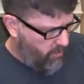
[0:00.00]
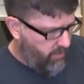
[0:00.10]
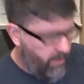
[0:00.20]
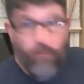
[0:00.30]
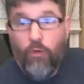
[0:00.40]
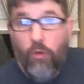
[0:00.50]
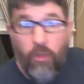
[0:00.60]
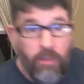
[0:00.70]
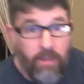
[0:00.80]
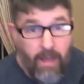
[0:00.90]
if you
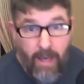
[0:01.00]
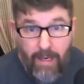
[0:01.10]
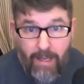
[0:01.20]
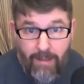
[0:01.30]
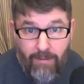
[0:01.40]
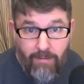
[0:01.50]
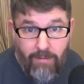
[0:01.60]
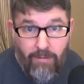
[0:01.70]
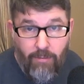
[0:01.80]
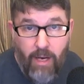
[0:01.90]
could get it,
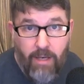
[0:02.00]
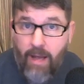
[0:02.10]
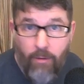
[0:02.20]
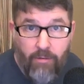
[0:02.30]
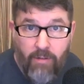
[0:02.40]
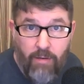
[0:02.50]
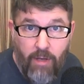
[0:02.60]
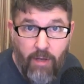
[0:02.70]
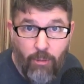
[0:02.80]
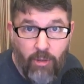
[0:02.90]
right now it's not
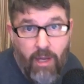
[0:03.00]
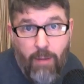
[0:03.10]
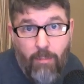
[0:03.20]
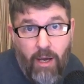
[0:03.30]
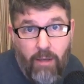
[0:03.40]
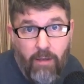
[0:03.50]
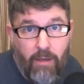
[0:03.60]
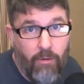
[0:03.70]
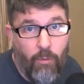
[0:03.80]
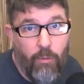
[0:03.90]
available. You can't buy it. I
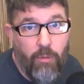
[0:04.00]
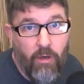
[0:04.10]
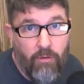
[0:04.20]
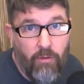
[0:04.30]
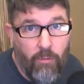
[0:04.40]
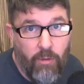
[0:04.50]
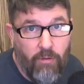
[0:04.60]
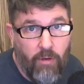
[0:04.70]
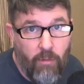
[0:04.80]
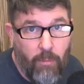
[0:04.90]
don't know when BRS is going to release
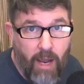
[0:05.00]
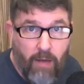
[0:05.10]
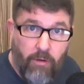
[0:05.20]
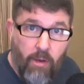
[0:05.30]
another batch.